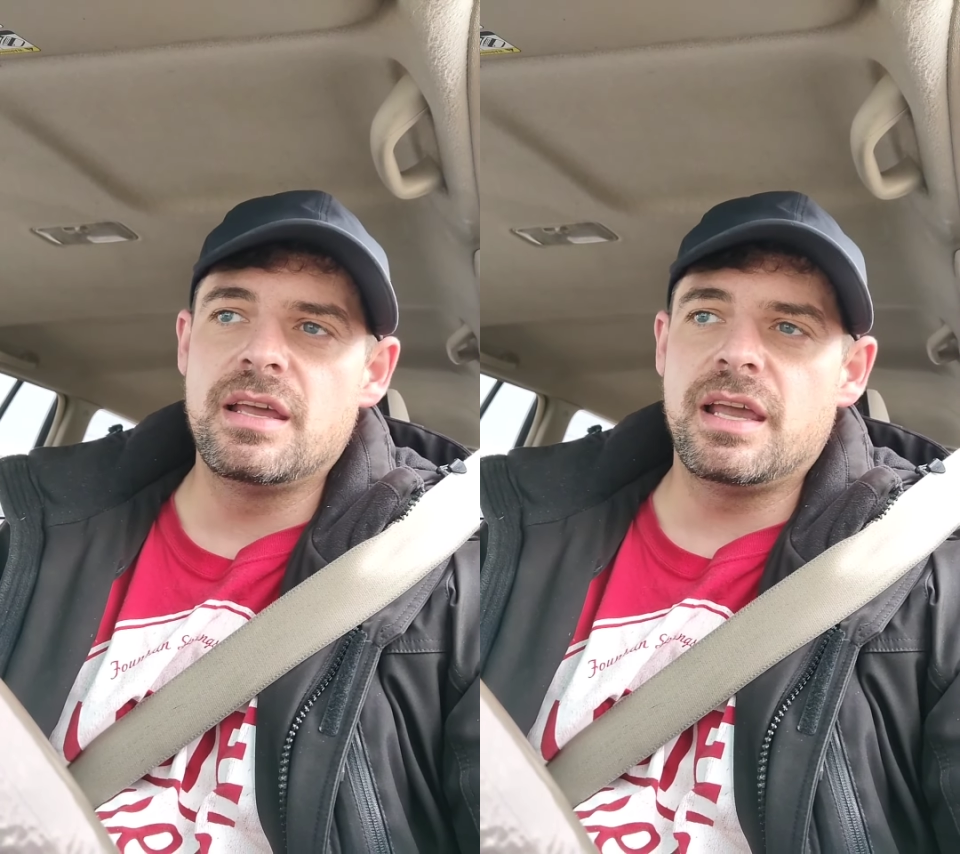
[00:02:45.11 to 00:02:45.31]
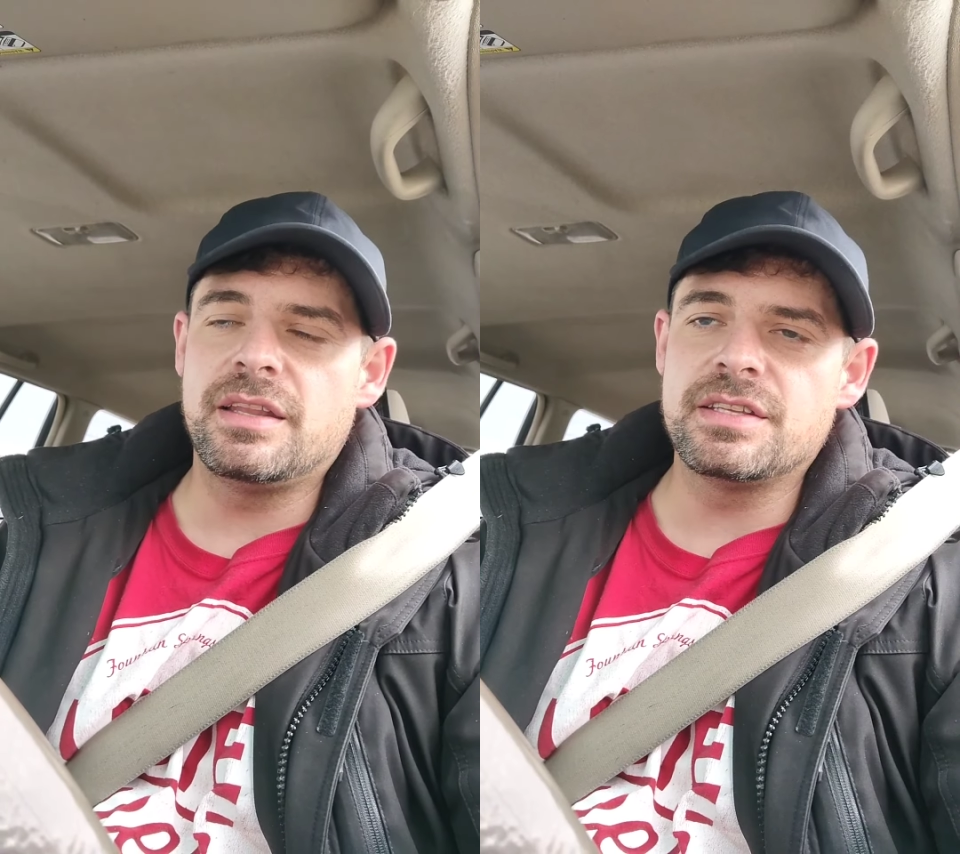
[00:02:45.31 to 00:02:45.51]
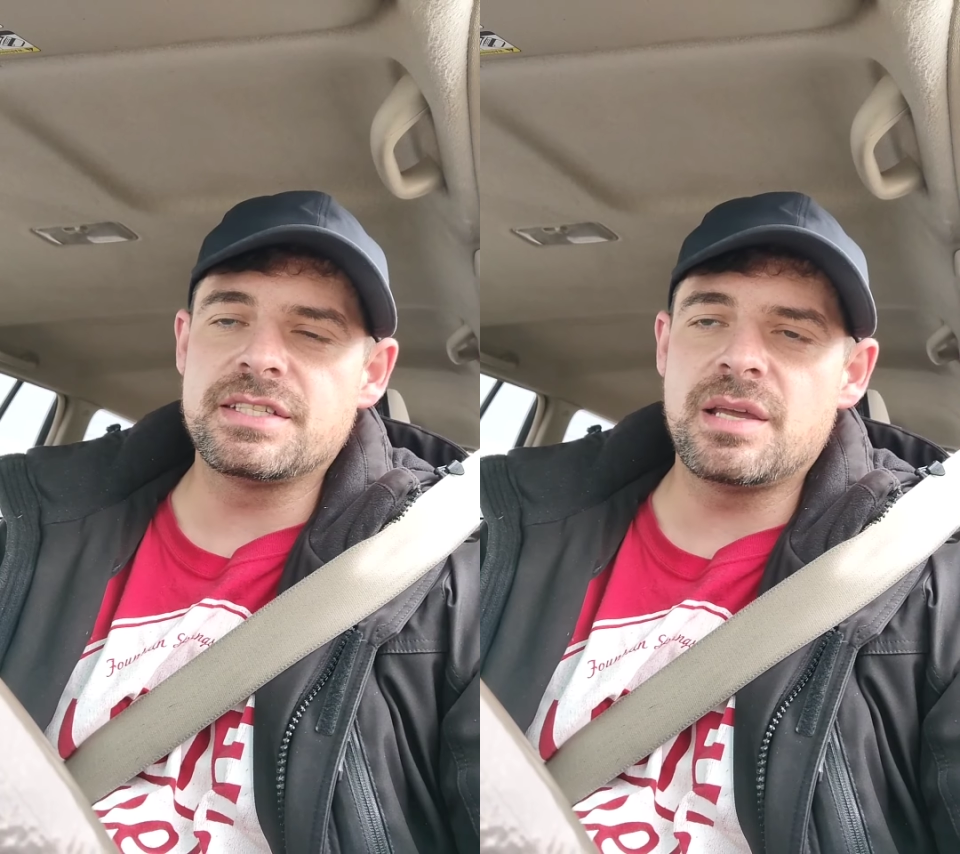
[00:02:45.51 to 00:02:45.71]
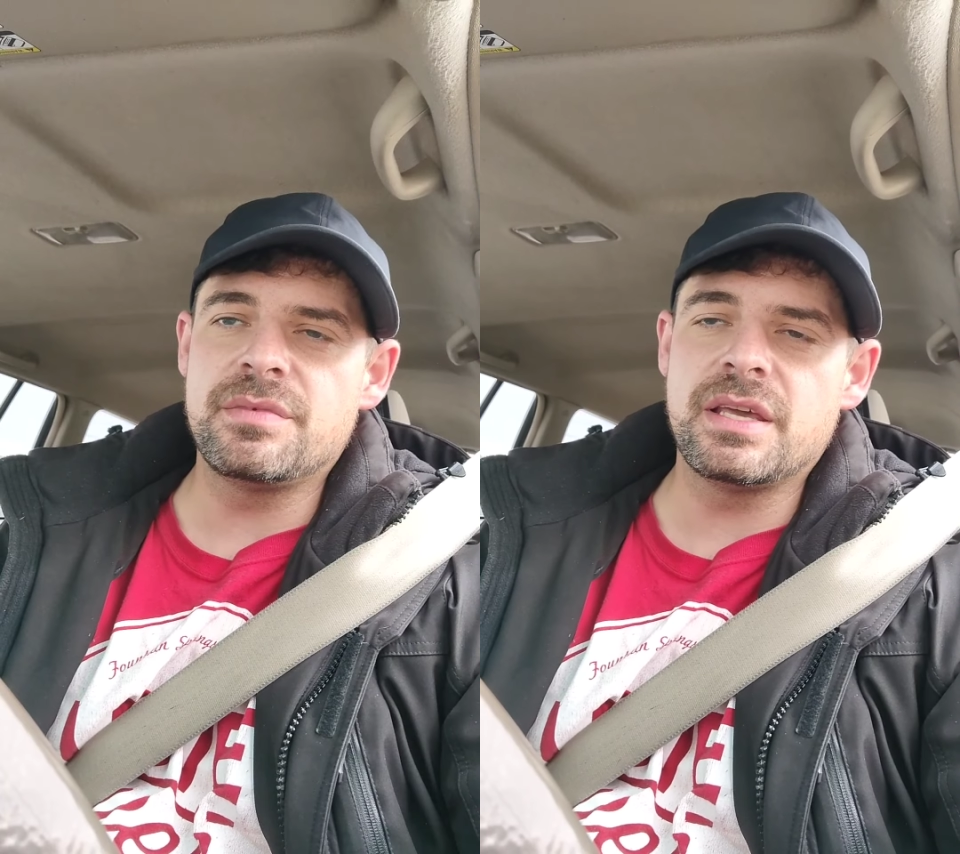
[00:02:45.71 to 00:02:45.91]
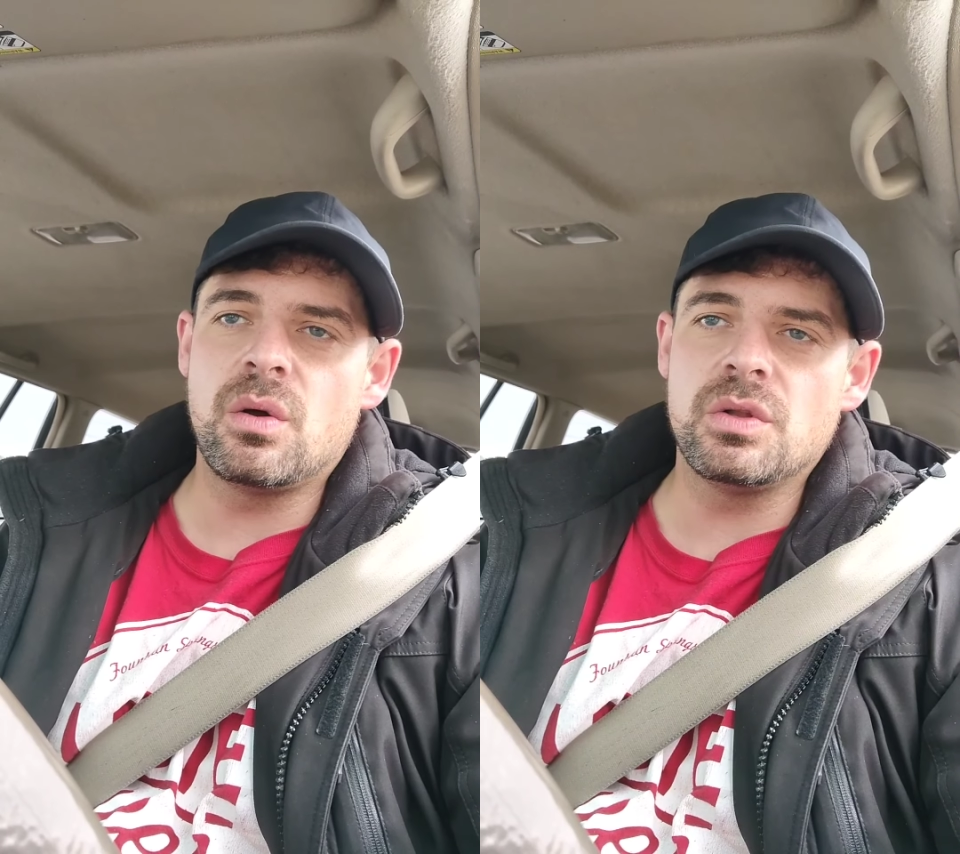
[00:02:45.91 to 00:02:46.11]
And the same
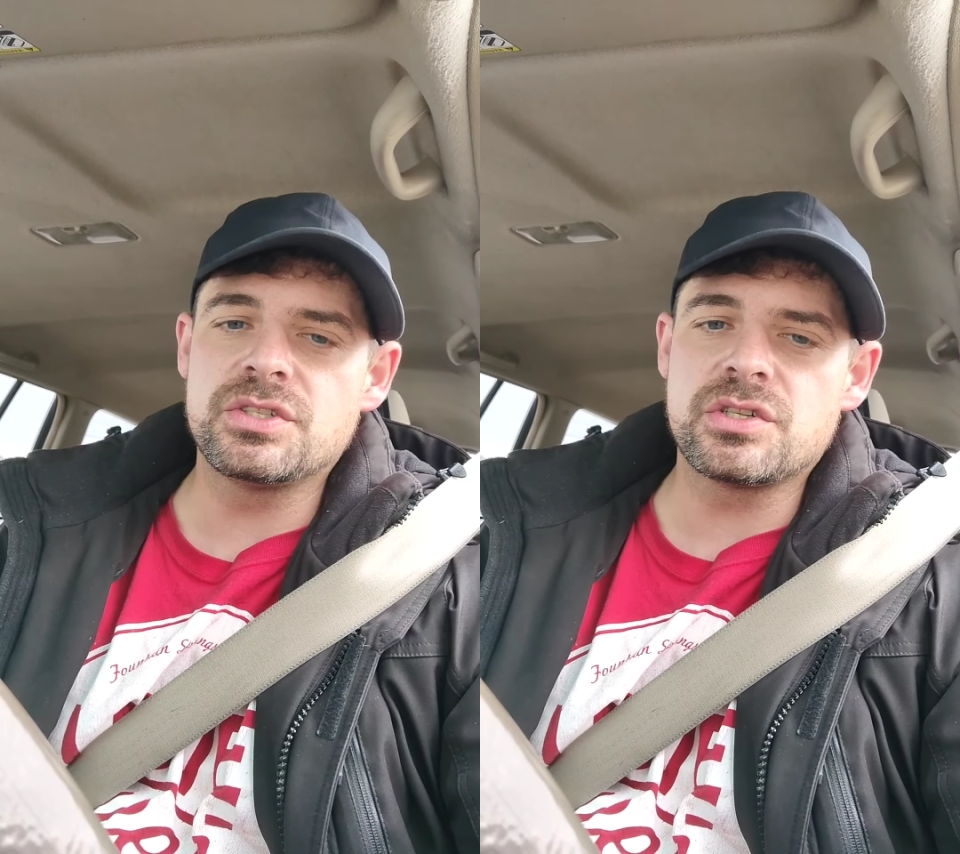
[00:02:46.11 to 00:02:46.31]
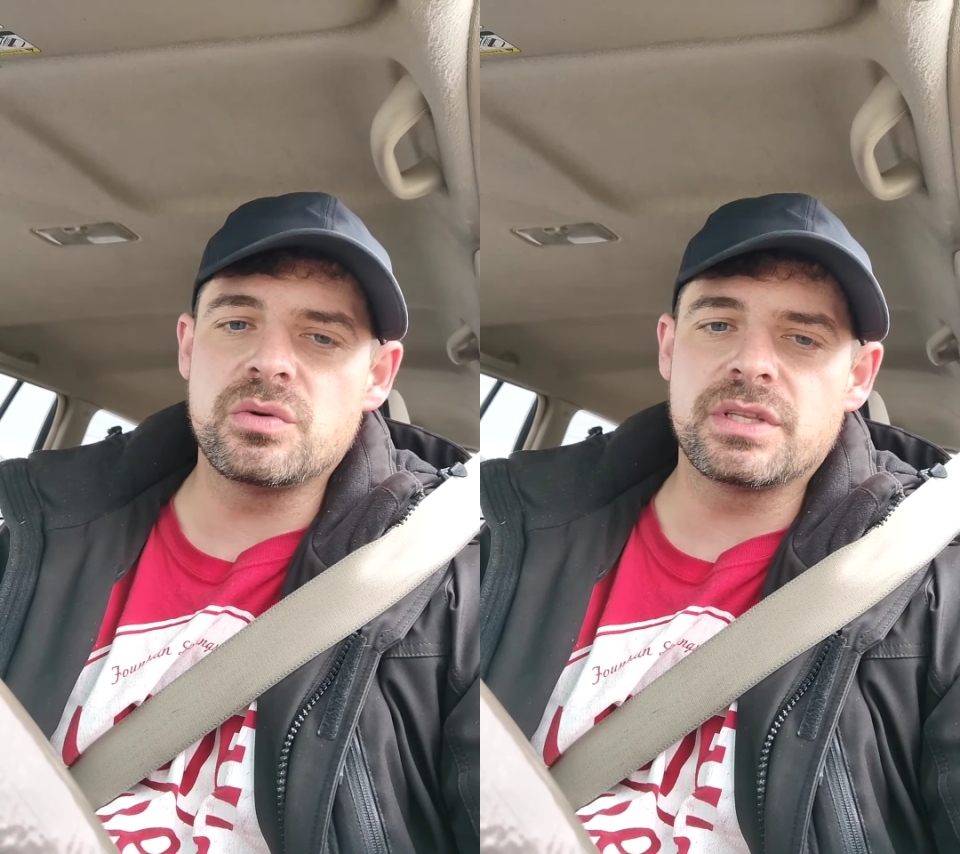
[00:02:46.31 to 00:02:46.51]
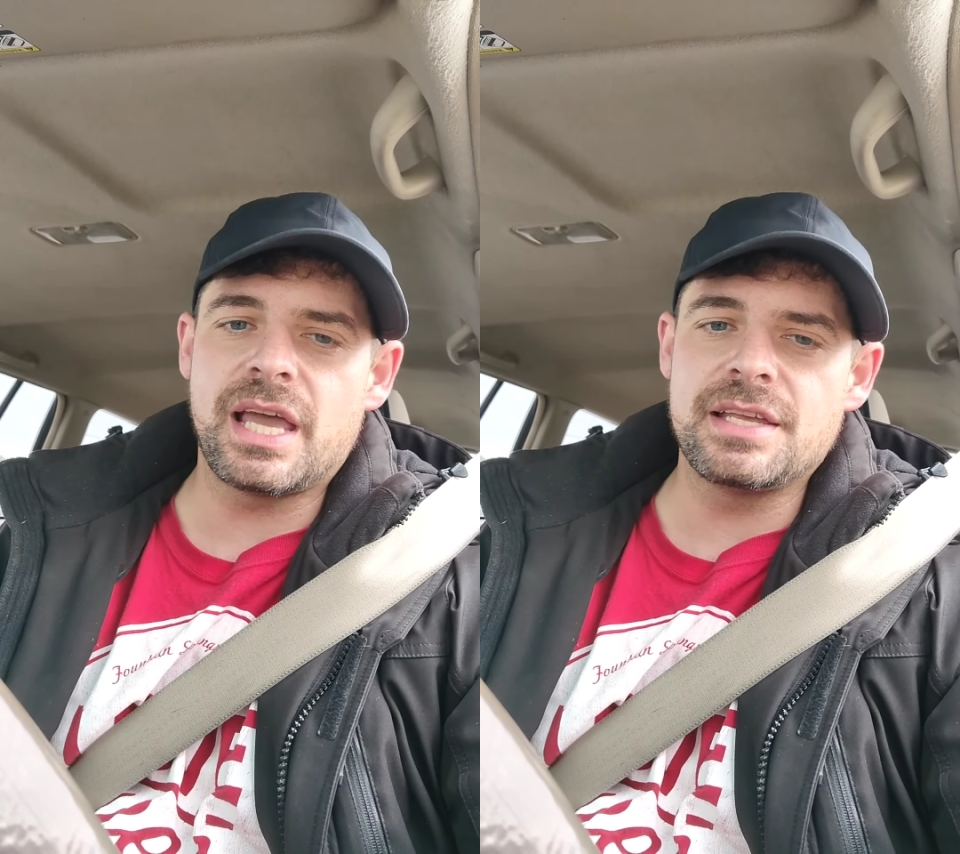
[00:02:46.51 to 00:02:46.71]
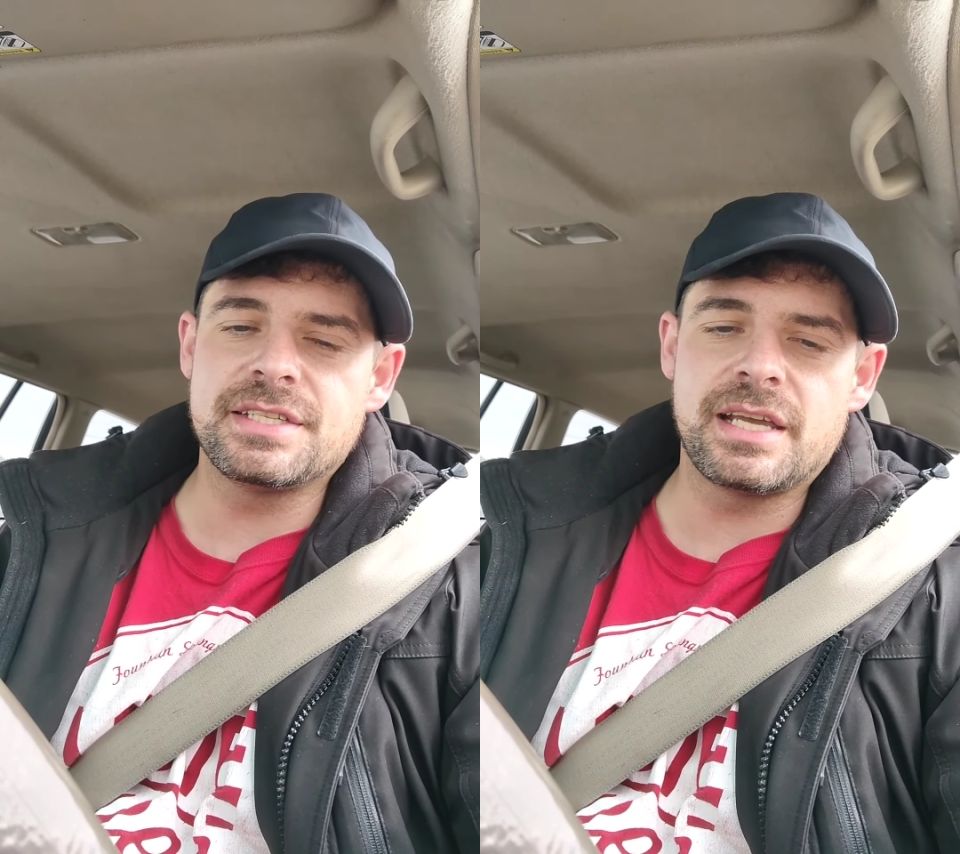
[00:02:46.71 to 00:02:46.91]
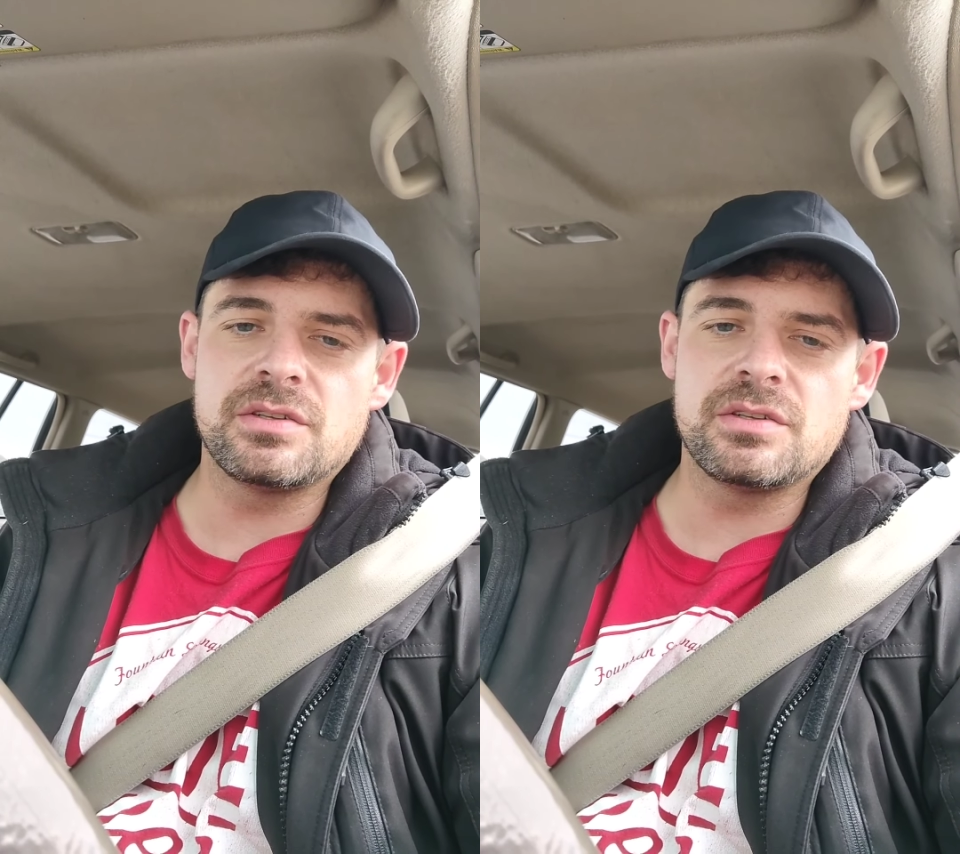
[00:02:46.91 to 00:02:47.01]
thing holds true with casting